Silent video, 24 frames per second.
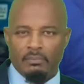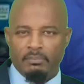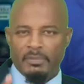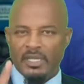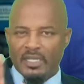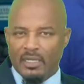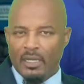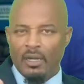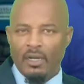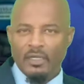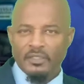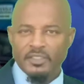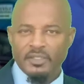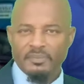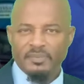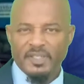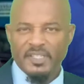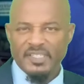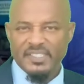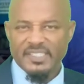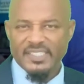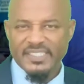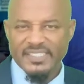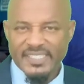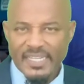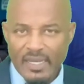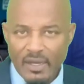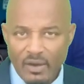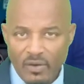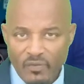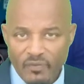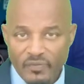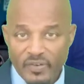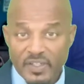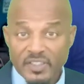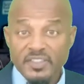Because of this
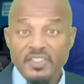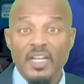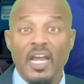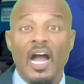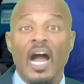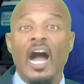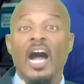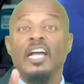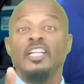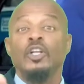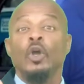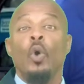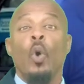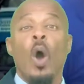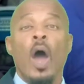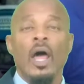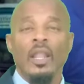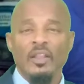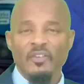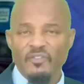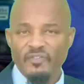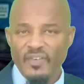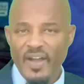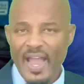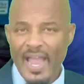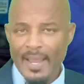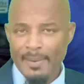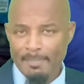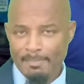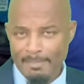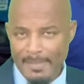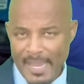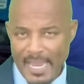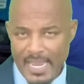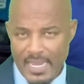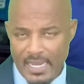selfish, unqualified
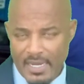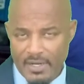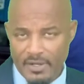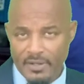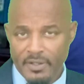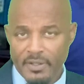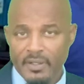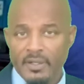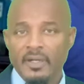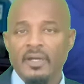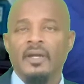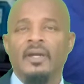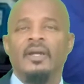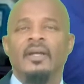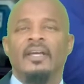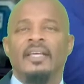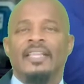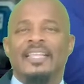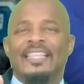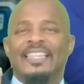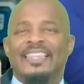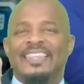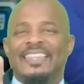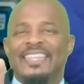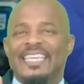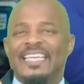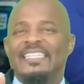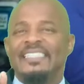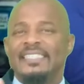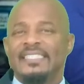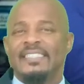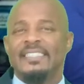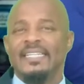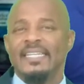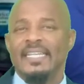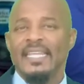mayor,
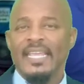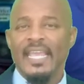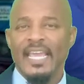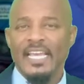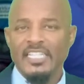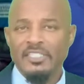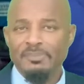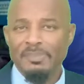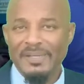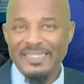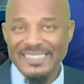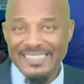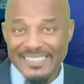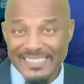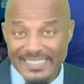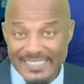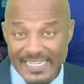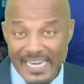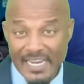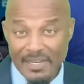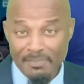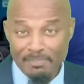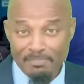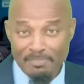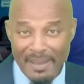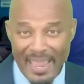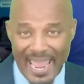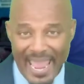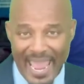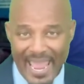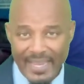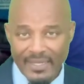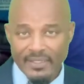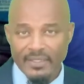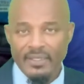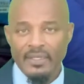this city has been set
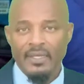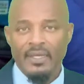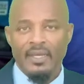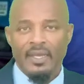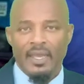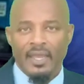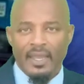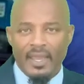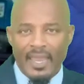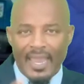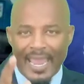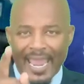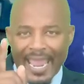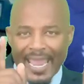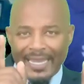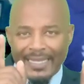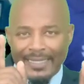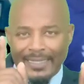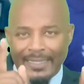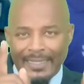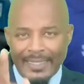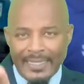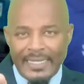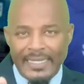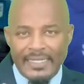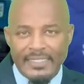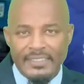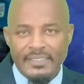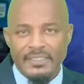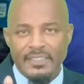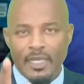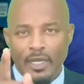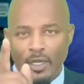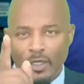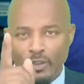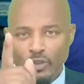back at
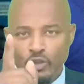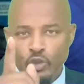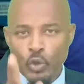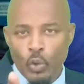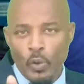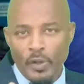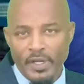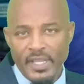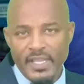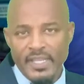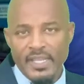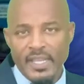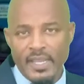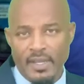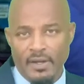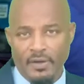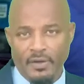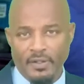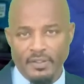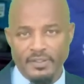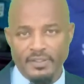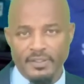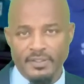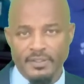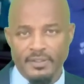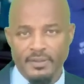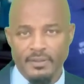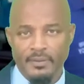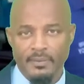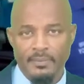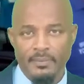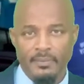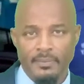least 20 years.